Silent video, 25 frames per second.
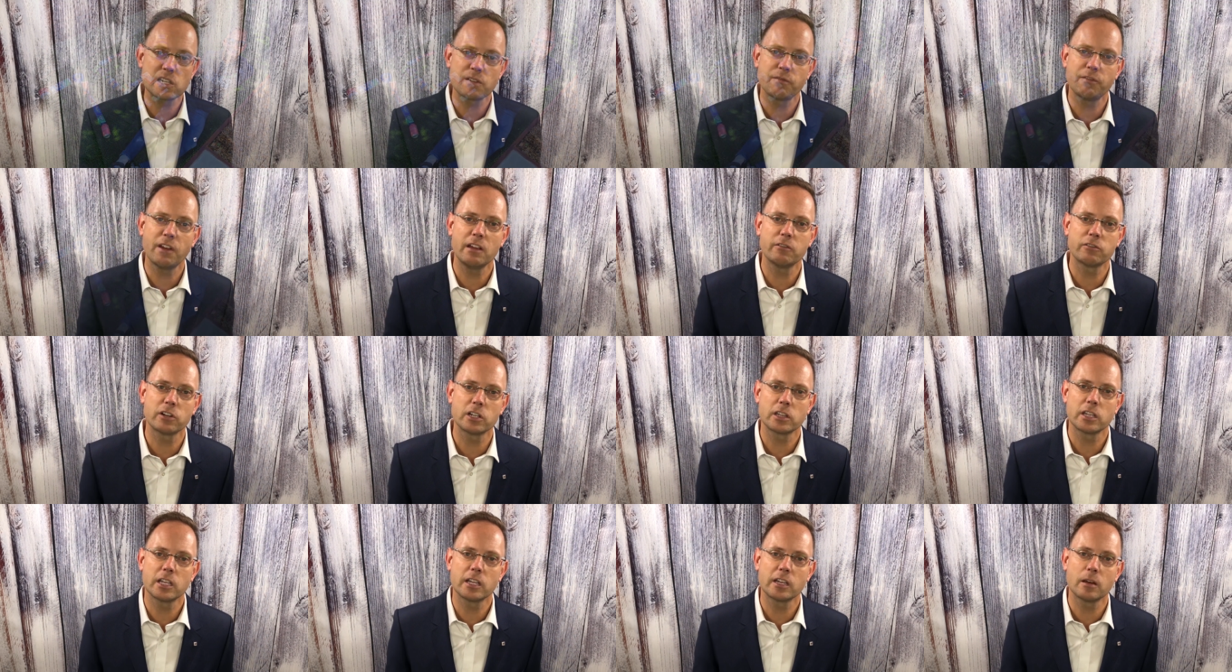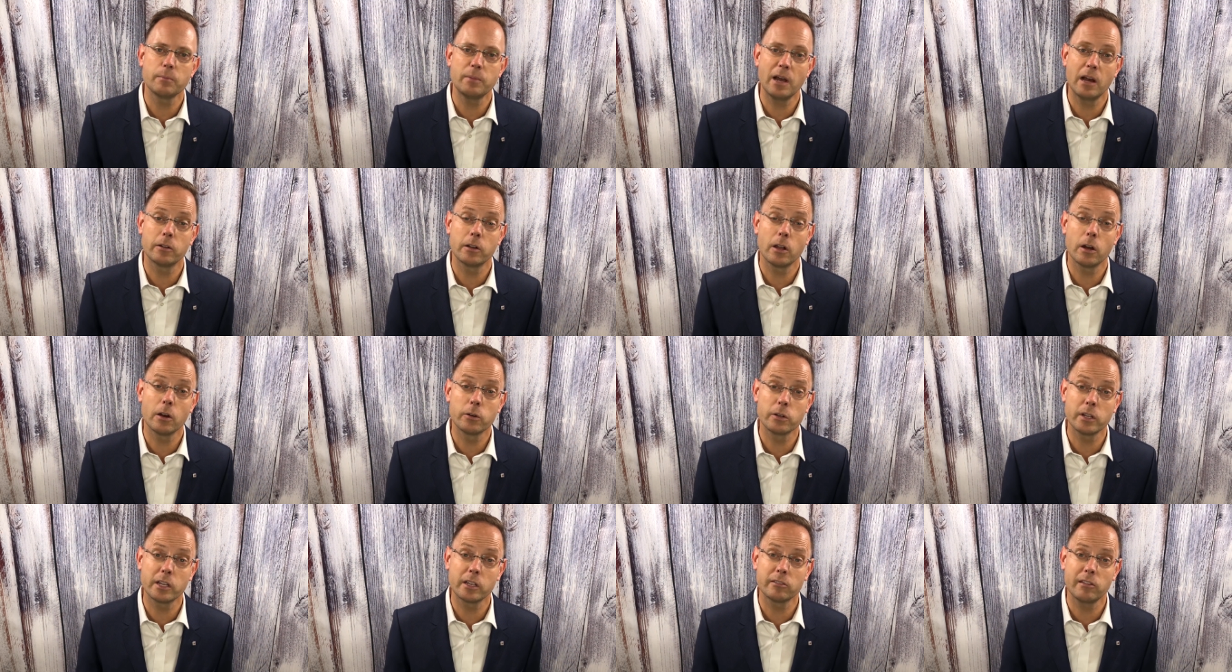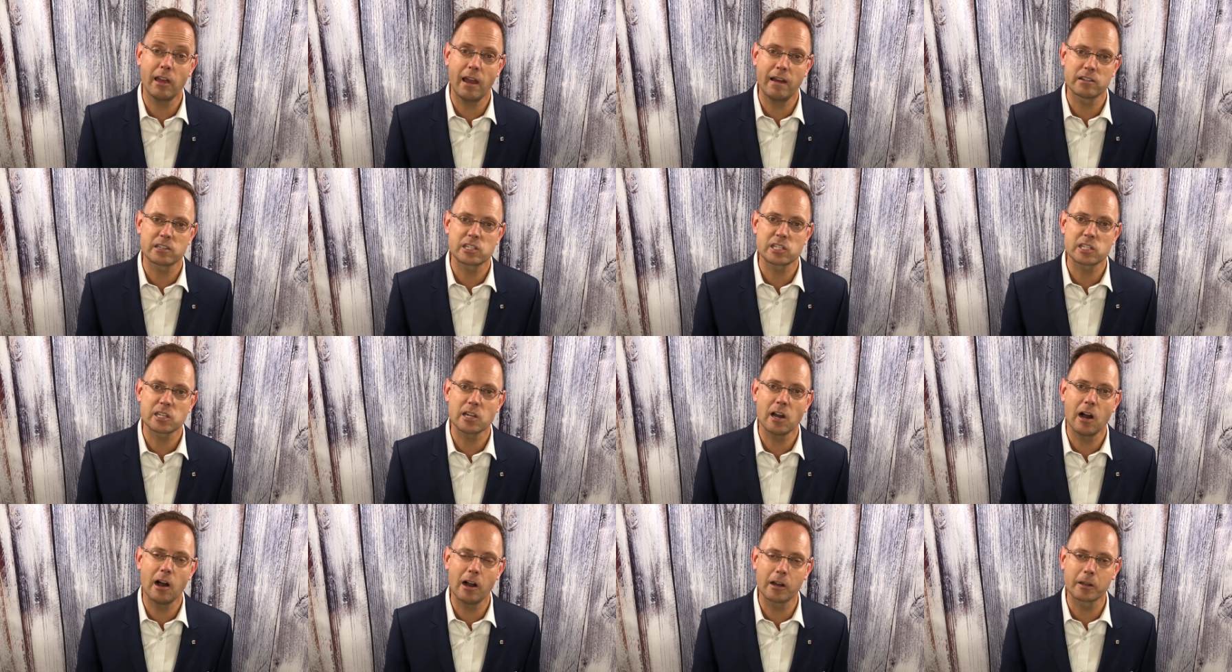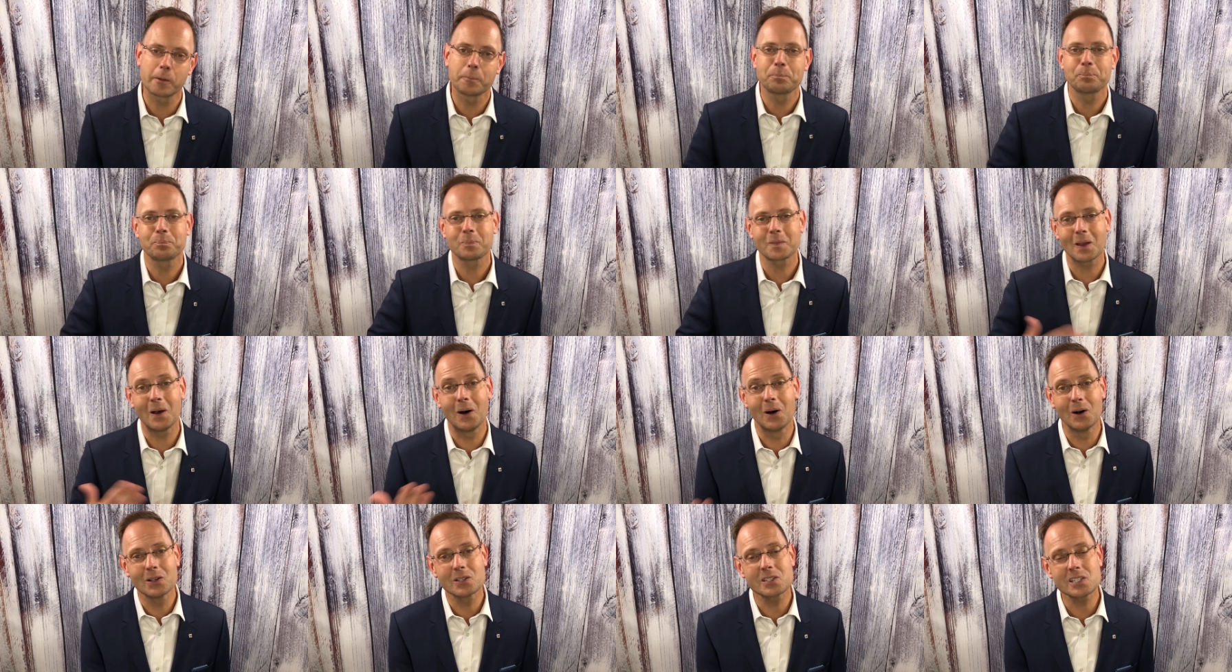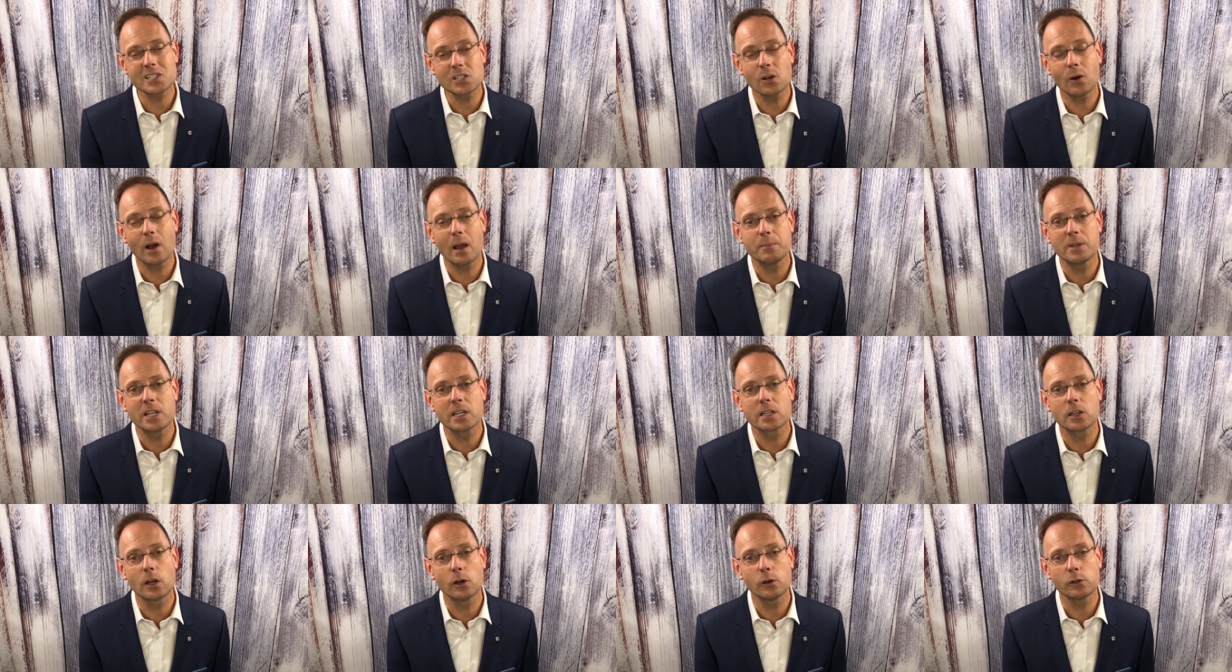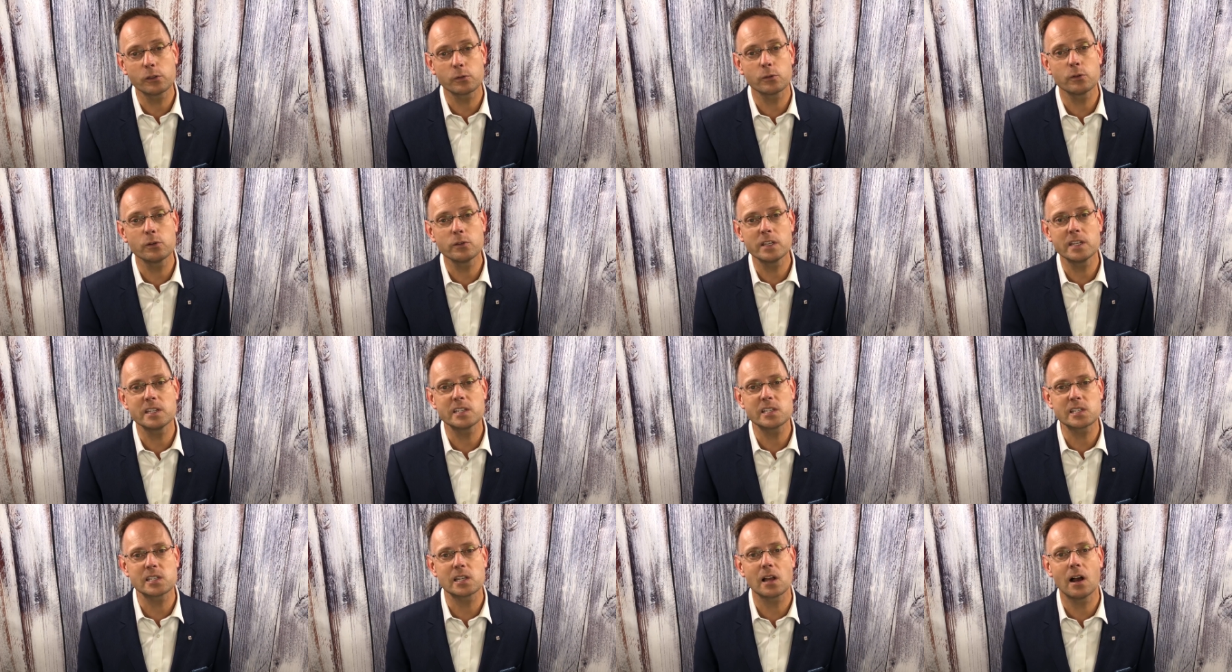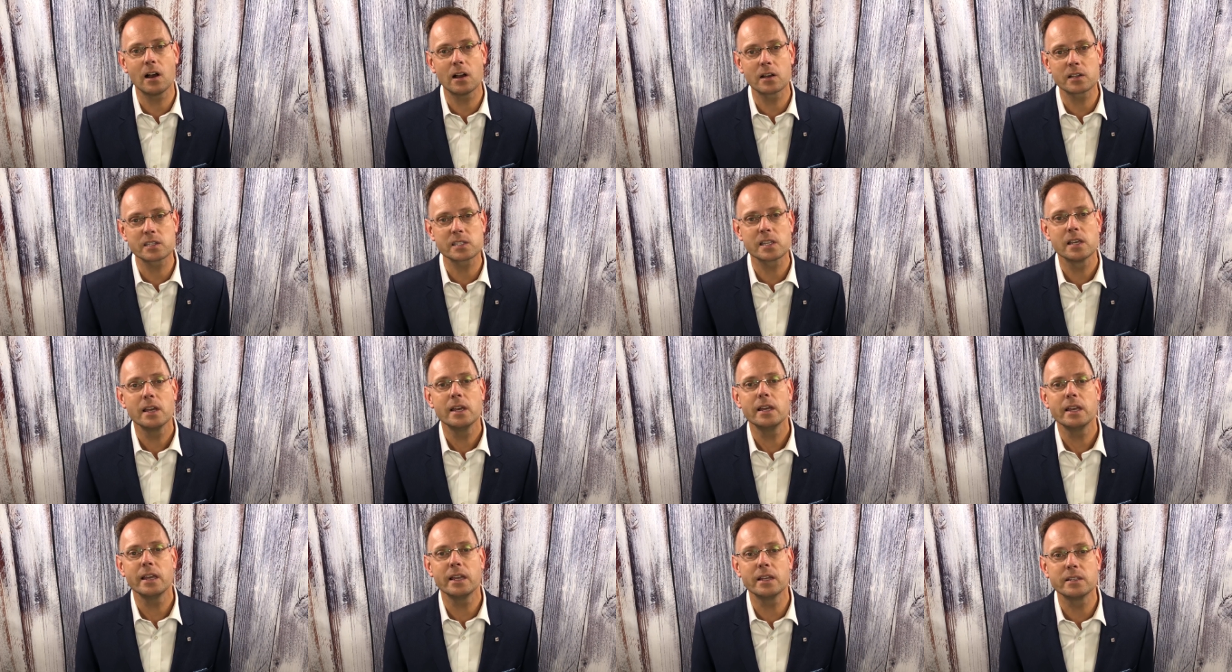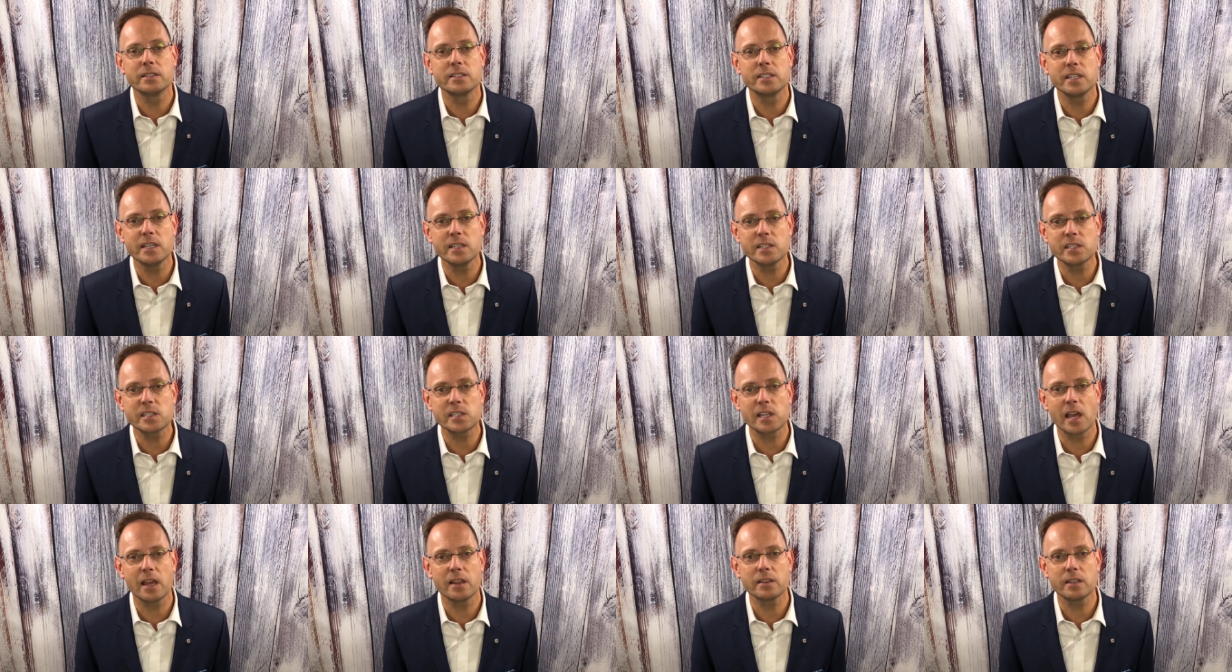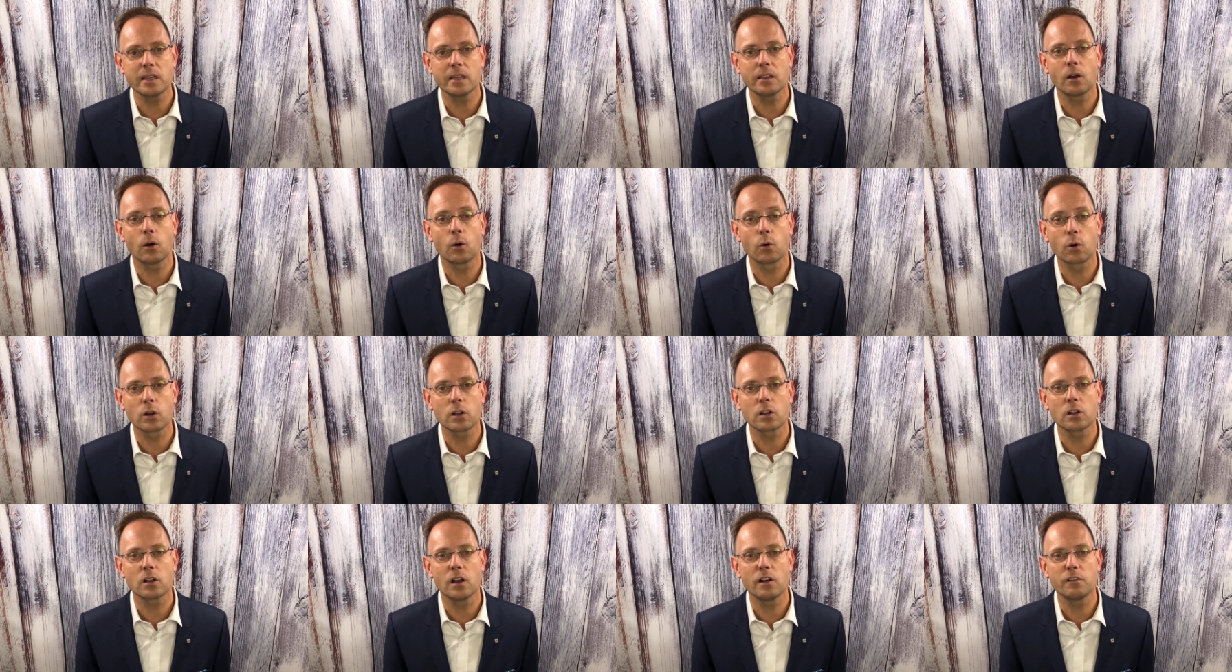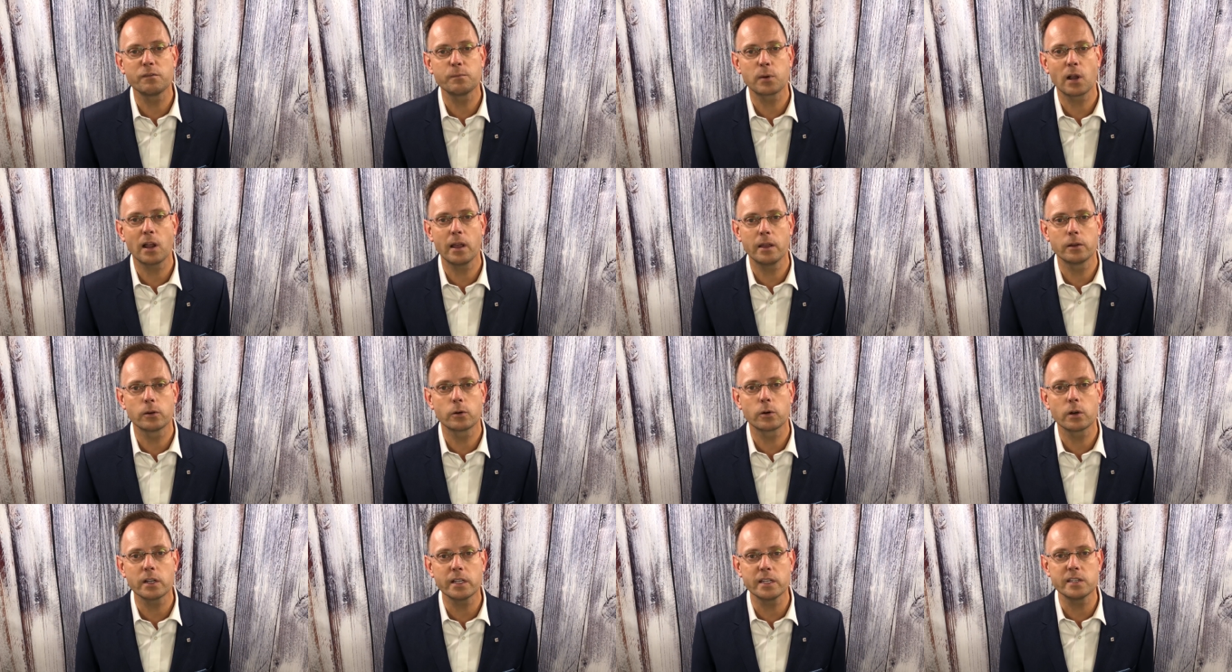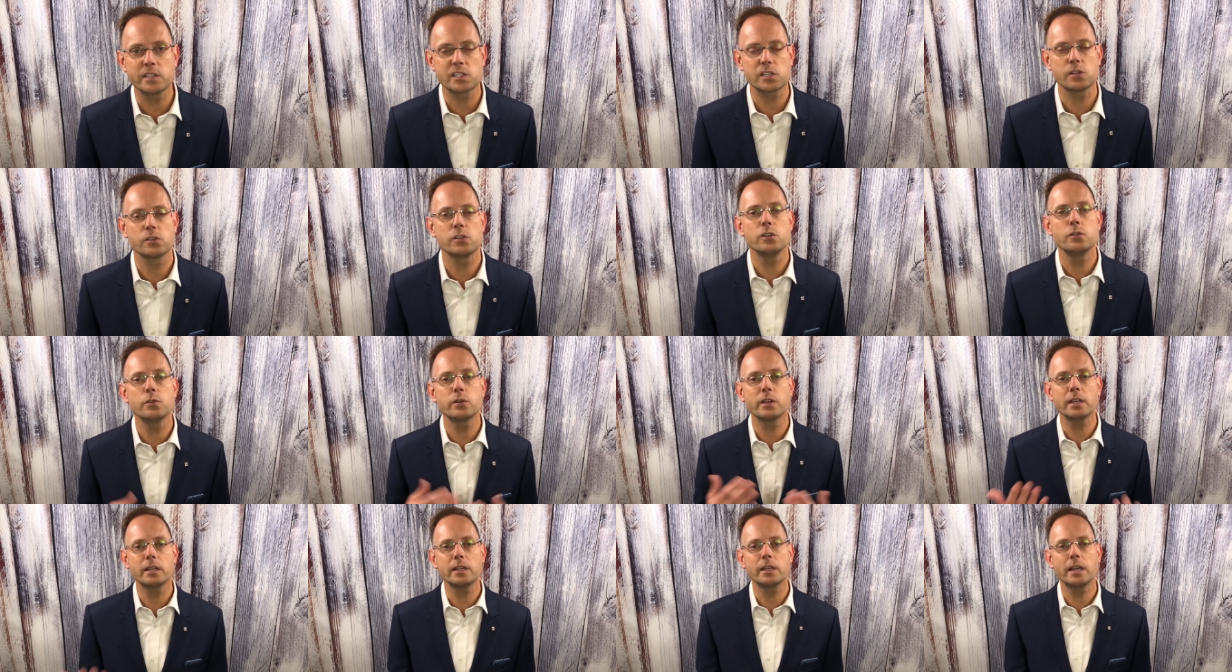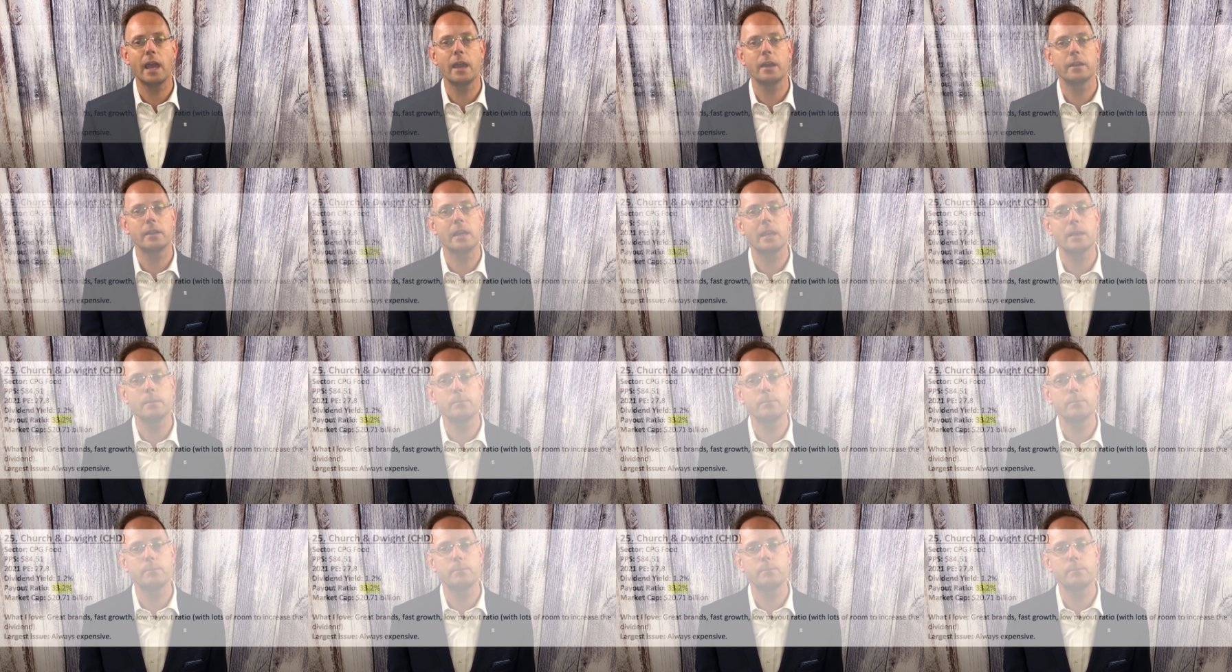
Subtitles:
favorite thing about owning that stock. Also, I'm going to go through these stocks in descending order of priority so you can get a